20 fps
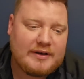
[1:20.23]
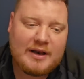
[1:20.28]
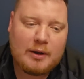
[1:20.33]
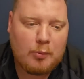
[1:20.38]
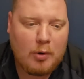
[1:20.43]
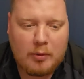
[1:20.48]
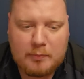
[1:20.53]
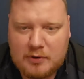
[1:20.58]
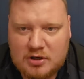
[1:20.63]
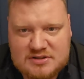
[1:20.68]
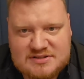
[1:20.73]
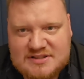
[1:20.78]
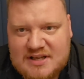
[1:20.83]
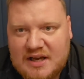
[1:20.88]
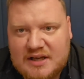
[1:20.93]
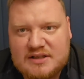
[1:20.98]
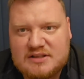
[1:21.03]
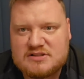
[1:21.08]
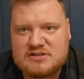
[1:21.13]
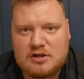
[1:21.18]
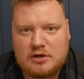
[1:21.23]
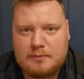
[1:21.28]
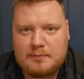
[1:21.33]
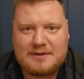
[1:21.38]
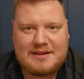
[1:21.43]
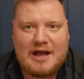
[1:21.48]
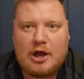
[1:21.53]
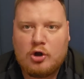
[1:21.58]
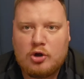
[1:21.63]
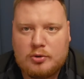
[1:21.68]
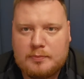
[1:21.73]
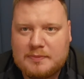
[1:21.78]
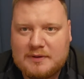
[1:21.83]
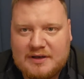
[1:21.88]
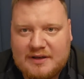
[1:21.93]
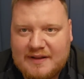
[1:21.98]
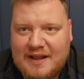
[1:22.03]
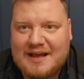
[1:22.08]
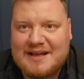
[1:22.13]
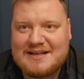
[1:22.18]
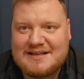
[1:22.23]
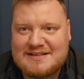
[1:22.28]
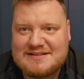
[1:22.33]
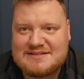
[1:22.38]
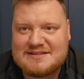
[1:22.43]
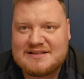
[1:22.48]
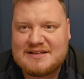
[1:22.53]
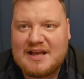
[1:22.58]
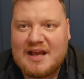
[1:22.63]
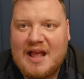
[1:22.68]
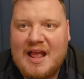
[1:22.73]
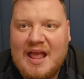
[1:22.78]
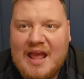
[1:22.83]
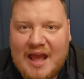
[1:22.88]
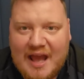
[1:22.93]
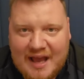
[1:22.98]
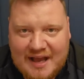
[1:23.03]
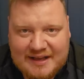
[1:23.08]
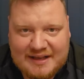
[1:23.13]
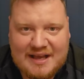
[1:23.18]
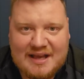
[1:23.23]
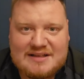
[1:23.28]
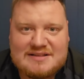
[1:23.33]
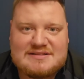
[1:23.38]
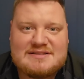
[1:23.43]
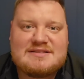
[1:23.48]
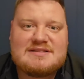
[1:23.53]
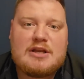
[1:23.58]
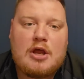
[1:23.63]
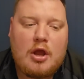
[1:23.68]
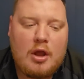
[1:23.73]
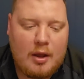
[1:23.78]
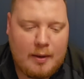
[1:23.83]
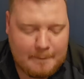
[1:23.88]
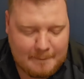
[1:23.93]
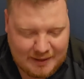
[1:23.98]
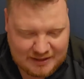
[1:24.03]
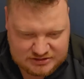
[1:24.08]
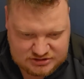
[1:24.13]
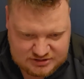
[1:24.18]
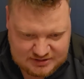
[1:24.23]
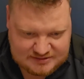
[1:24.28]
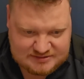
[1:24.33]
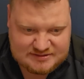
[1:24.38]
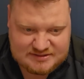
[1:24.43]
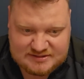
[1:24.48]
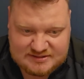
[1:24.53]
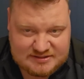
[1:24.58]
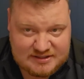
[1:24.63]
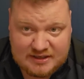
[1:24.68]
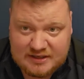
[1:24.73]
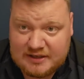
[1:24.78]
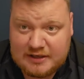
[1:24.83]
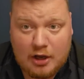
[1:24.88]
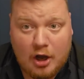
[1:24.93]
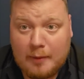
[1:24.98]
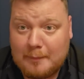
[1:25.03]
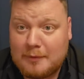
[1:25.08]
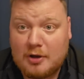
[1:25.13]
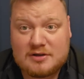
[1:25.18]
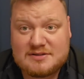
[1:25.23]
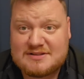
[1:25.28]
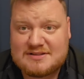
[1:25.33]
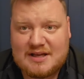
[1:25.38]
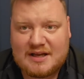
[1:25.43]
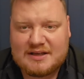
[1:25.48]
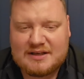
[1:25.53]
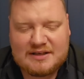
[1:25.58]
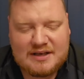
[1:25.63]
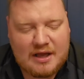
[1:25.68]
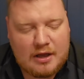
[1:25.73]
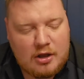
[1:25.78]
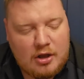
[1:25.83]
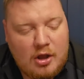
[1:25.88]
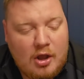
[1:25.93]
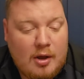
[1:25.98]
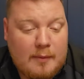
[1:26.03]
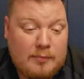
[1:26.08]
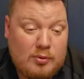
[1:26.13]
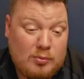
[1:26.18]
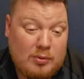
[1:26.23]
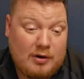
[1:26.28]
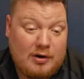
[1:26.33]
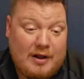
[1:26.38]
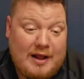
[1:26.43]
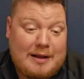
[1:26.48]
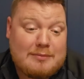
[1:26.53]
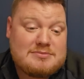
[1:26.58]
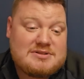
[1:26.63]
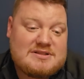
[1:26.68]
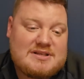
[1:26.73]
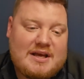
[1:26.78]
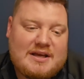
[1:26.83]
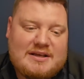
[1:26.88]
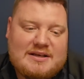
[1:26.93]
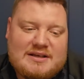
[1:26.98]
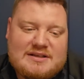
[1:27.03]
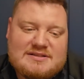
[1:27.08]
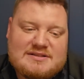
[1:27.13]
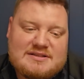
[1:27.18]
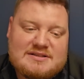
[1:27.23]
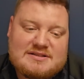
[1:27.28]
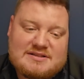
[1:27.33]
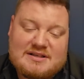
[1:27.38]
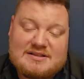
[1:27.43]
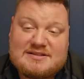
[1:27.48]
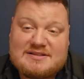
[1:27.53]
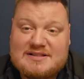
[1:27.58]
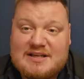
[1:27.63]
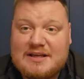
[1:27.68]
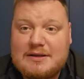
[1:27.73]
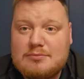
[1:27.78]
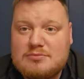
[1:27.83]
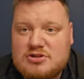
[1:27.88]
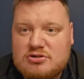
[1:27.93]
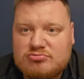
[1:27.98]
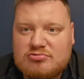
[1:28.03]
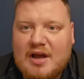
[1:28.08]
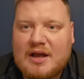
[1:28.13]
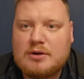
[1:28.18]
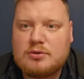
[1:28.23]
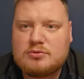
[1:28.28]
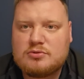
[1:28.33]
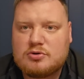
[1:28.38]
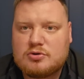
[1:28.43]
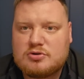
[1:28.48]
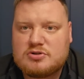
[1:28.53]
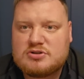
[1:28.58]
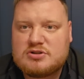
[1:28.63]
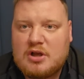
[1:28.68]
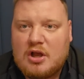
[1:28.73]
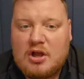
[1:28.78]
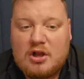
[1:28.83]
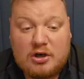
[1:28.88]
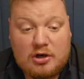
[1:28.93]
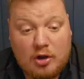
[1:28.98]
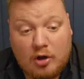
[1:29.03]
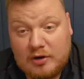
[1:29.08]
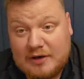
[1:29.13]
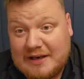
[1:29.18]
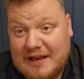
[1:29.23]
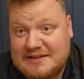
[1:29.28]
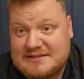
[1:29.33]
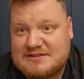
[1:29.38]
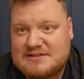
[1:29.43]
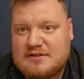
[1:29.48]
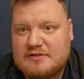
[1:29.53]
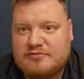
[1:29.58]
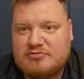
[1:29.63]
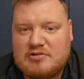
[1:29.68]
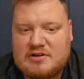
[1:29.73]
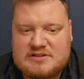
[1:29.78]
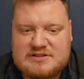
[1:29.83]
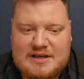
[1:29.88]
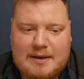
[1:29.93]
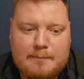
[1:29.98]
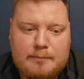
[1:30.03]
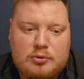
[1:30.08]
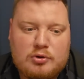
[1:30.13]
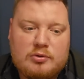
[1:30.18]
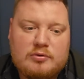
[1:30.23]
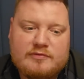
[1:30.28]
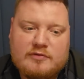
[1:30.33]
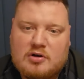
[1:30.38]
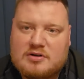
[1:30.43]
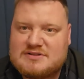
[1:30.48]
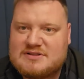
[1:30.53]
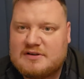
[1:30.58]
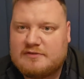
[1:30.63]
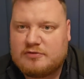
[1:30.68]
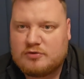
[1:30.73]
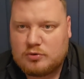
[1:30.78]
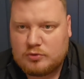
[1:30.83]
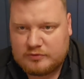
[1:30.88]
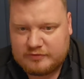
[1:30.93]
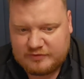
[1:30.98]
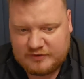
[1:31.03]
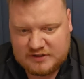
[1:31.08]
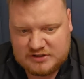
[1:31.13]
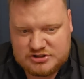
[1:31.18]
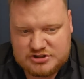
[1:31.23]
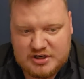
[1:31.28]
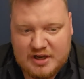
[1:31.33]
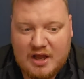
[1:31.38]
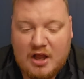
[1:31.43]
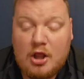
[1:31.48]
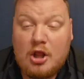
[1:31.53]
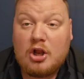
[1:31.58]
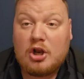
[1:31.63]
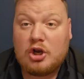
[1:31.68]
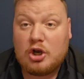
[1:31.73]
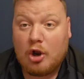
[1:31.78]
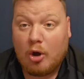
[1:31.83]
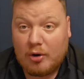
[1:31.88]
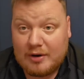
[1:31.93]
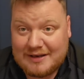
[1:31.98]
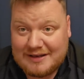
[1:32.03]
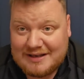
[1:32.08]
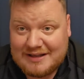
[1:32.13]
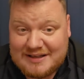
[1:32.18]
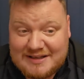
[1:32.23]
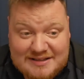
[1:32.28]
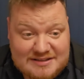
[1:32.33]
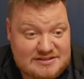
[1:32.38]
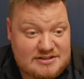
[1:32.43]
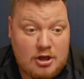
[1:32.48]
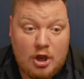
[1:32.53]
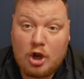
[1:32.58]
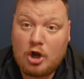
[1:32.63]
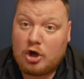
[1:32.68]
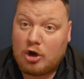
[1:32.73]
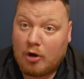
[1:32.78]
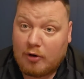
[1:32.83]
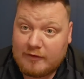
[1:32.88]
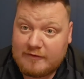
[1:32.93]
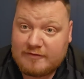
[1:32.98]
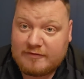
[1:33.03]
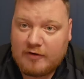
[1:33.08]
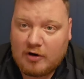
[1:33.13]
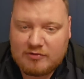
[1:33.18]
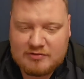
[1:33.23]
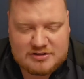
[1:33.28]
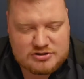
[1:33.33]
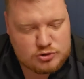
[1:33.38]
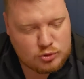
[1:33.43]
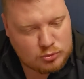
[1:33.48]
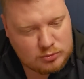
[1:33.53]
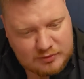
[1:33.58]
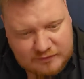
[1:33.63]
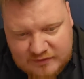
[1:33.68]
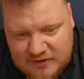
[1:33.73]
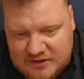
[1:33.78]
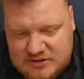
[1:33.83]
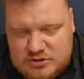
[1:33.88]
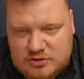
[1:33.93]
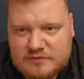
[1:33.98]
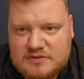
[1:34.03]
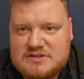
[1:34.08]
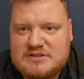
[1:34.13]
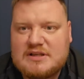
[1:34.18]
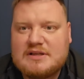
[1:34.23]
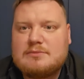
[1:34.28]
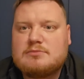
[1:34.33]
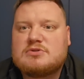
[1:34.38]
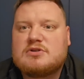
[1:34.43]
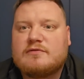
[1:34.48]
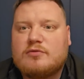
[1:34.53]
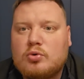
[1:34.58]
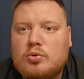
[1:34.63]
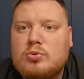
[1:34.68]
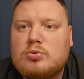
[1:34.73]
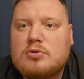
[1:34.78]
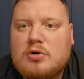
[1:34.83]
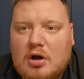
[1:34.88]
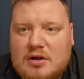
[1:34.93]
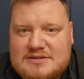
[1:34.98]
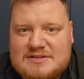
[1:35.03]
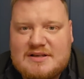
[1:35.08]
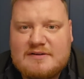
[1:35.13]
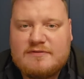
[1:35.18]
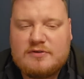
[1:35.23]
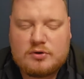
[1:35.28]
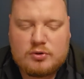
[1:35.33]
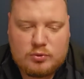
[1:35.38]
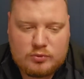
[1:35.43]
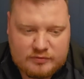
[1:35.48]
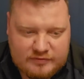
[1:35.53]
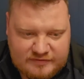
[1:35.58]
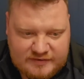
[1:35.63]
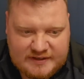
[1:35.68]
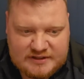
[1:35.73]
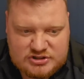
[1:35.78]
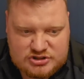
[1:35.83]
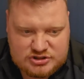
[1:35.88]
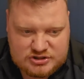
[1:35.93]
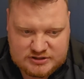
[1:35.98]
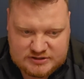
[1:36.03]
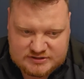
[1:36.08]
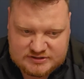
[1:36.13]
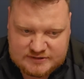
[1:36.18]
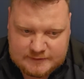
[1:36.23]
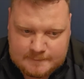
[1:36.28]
Now, I'm not saying it's going to be that open and that easy against Manchester City. I'm not saying that. But what I am saying is that there's teams around us, like Leicester, for example, who've got a difficult fixture, like Leeds, like Forest. All of these other teams have all got difficult fixtures.